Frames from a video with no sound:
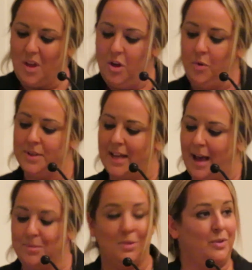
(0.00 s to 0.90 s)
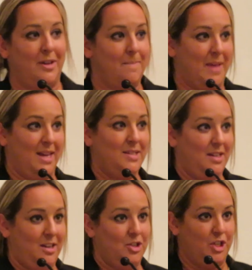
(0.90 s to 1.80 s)
who was absolutely
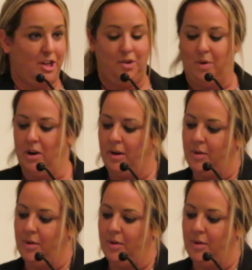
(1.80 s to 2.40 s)
amazing in January